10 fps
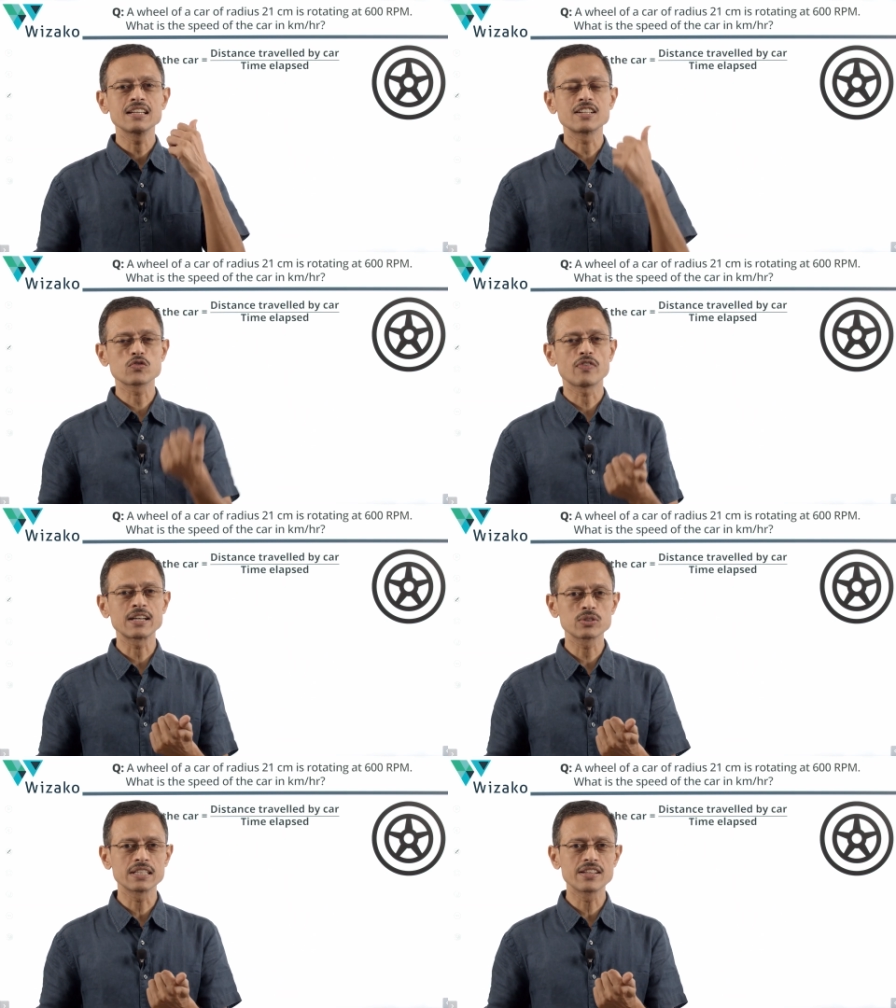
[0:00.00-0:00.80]
let's
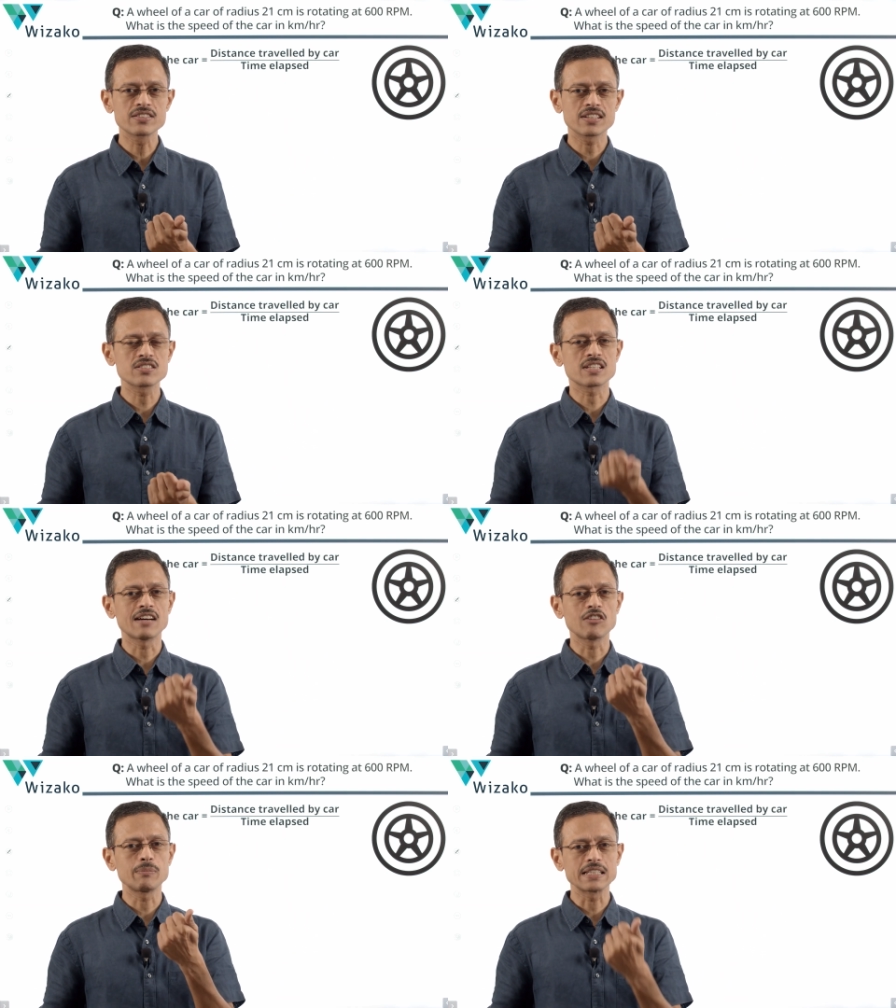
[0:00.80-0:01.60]
find out the distance
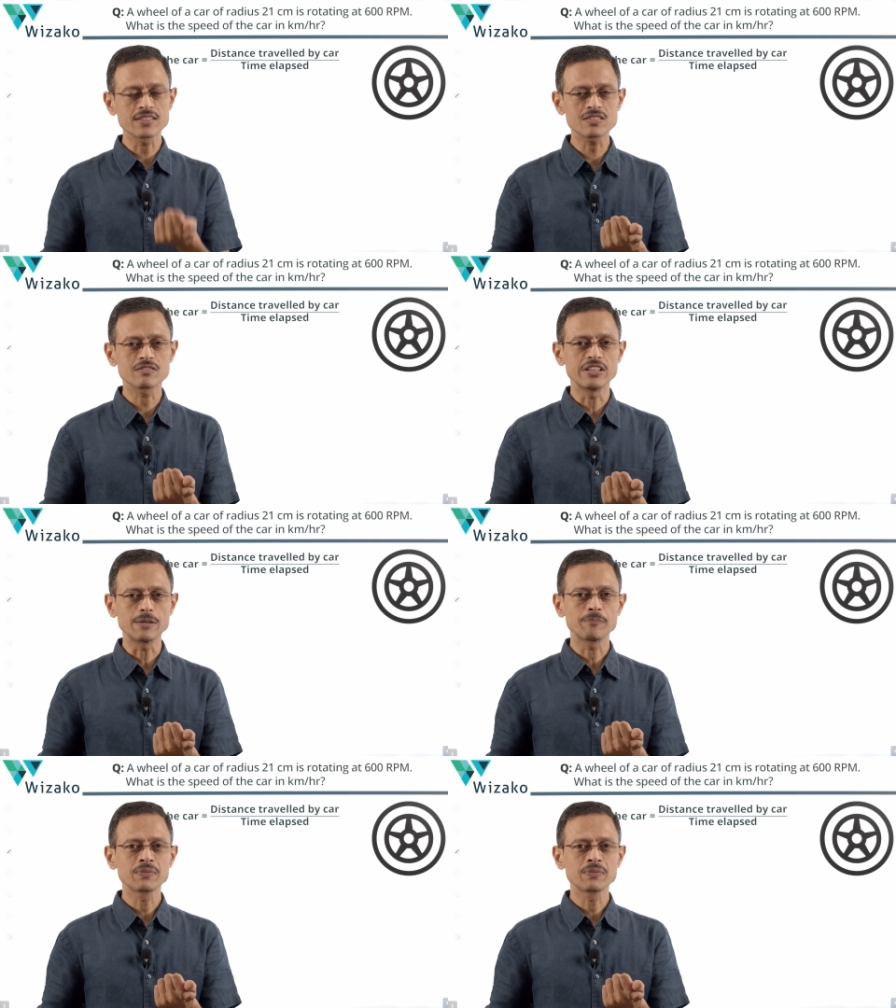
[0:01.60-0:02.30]
traveled by this wheel.